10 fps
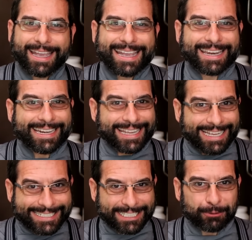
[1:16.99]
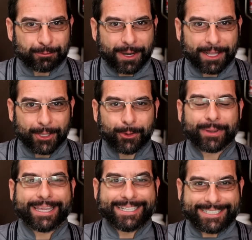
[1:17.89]
in an easy to follow,
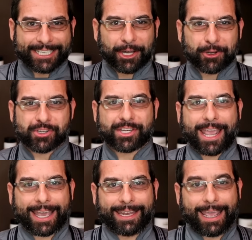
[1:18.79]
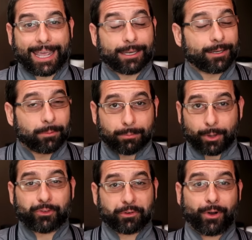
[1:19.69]
easy to understand, and
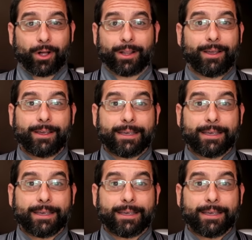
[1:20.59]
most of all,